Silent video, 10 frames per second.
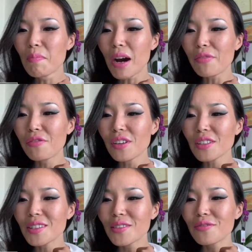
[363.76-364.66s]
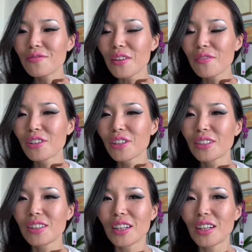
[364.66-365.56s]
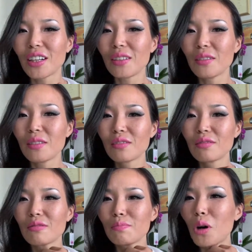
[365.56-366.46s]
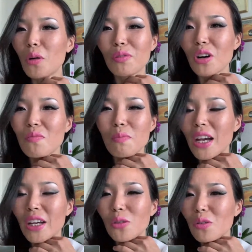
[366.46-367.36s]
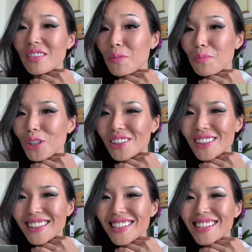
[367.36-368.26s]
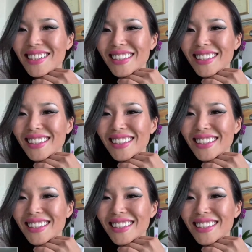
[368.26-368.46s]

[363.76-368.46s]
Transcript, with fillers: my first favorite uh, pop rock band was the Beatles.